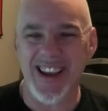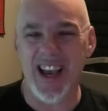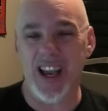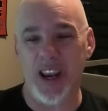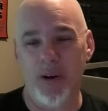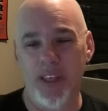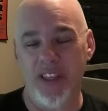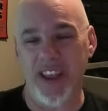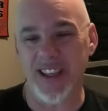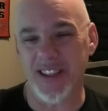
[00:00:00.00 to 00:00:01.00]
Yeah, you know what the
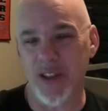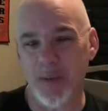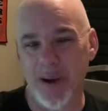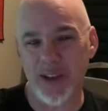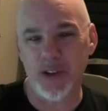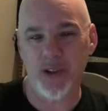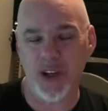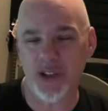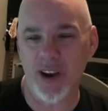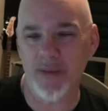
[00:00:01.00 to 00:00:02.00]
thing is though, the monster
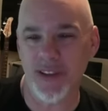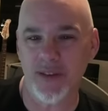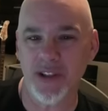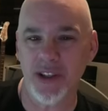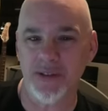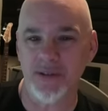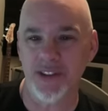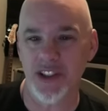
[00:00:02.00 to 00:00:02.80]
trucks drive themselves too.